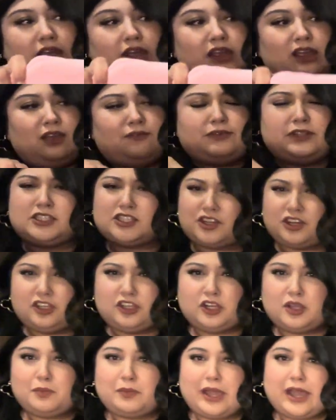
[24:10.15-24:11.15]
It fits her a
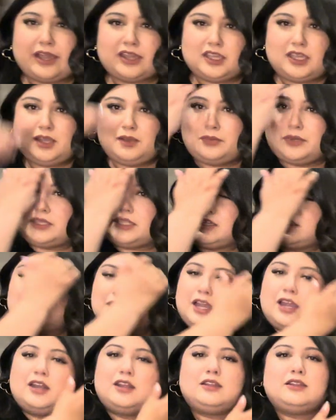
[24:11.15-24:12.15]
little baggy, but that's
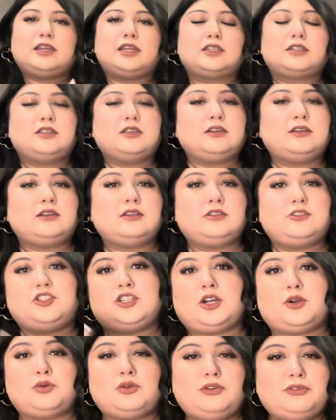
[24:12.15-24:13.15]
kind of like the
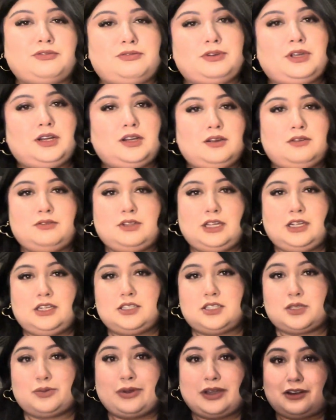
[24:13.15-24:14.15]
general fit of
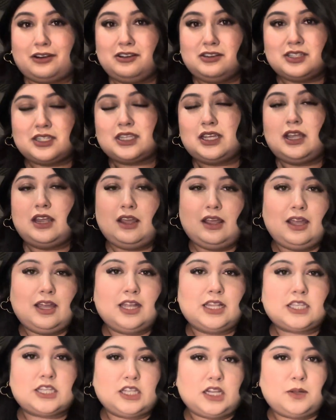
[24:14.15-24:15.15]
these sweaters.
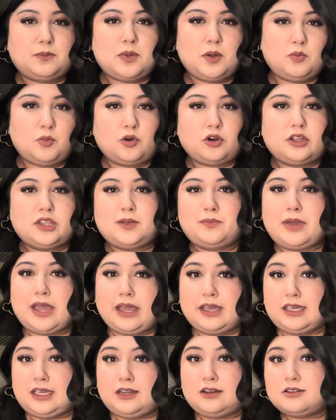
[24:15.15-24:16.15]
It's a little bit more on the
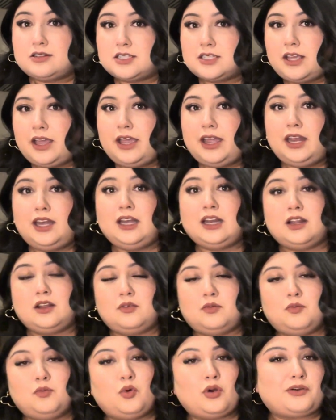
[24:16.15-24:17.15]
baggier side,
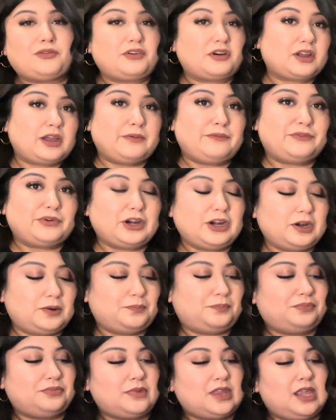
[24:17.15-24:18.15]
more for comfort.
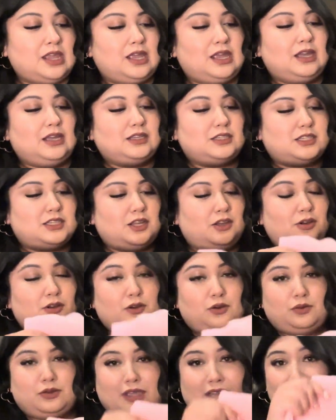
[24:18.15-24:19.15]

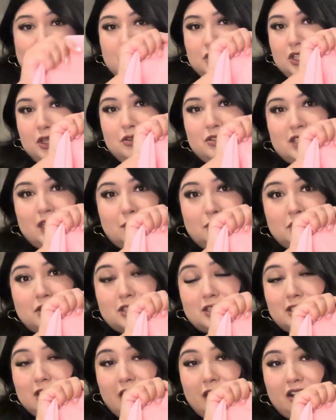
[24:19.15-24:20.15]
So yeah, she was able
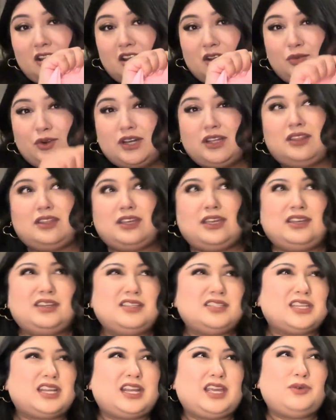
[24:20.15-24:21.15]
to snag her one of
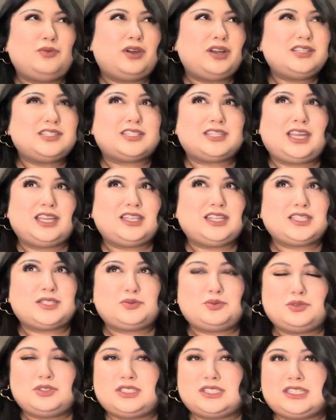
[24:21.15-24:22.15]
these, and I want to say this
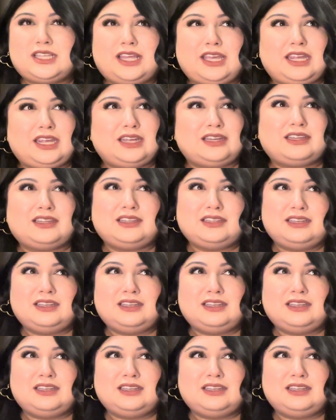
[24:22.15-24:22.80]
was like